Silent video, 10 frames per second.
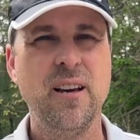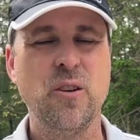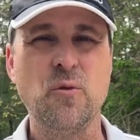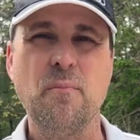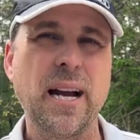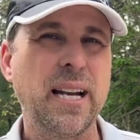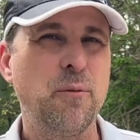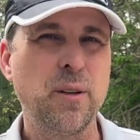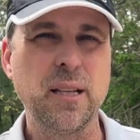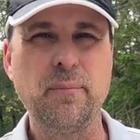who might not
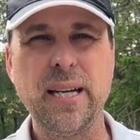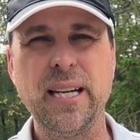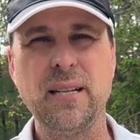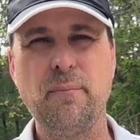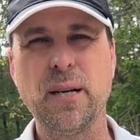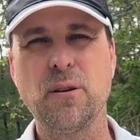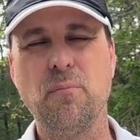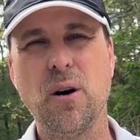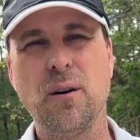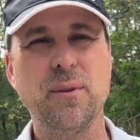really be into
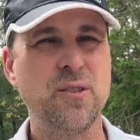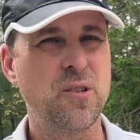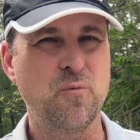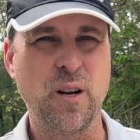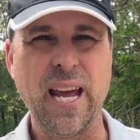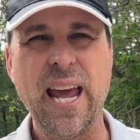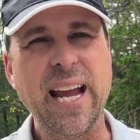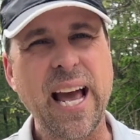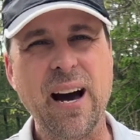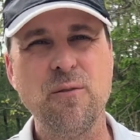pickleball but just want to
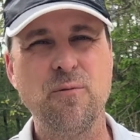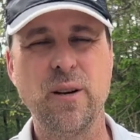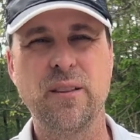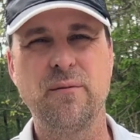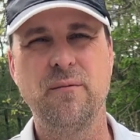hang out with